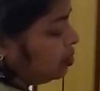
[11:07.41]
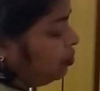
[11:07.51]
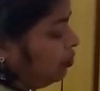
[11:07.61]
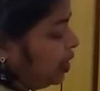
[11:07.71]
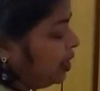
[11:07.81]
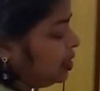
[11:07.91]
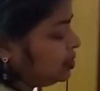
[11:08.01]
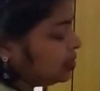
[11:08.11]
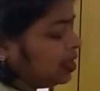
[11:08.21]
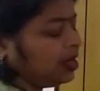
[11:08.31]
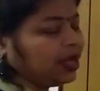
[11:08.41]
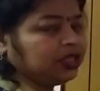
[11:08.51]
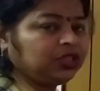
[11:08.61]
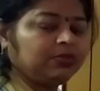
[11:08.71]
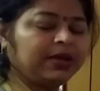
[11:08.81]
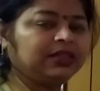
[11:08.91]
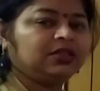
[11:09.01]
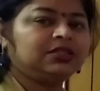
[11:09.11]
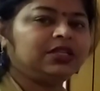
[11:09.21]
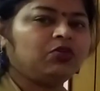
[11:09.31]
Various irrigation
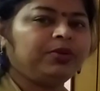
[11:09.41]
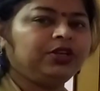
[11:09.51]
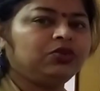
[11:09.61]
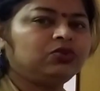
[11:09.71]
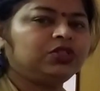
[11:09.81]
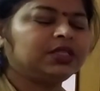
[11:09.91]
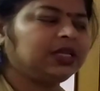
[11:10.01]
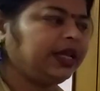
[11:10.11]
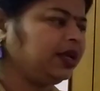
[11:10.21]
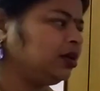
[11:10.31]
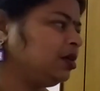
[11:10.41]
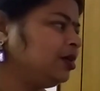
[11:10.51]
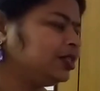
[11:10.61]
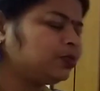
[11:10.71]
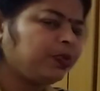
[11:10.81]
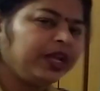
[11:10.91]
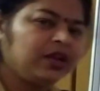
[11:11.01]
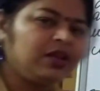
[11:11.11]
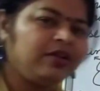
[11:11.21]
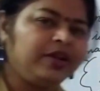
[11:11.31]
methods have been used, just like
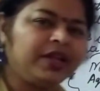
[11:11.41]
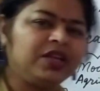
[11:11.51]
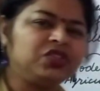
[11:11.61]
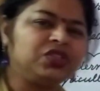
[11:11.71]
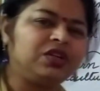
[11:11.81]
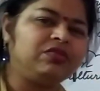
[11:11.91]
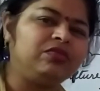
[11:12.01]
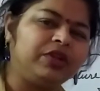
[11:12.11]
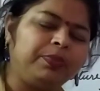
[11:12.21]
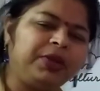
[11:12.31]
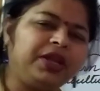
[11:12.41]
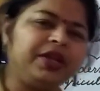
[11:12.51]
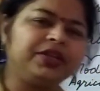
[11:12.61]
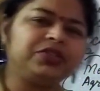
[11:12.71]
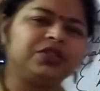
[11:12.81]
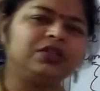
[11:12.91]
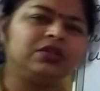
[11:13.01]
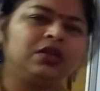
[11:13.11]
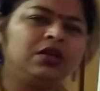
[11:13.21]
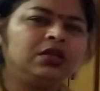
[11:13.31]
sprinkler irrigation, drip irrigation,
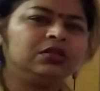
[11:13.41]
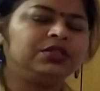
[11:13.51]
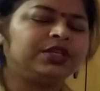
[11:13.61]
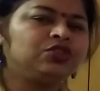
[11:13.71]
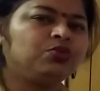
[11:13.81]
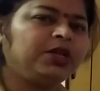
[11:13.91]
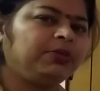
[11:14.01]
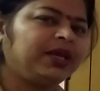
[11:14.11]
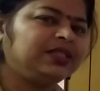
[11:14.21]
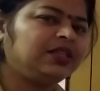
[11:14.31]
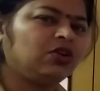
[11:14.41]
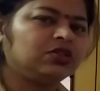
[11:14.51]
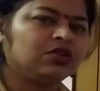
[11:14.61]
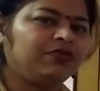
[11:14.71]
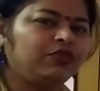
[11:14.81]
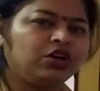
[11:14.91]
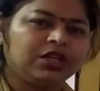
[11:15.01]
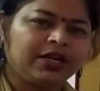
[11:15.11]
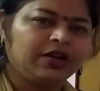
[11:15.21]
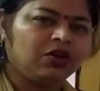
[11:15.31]
just to minimize the loss of
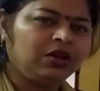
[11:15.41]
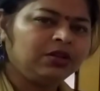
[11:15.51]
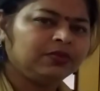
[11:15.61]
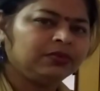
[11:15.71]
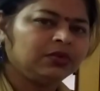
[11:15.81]
water and all.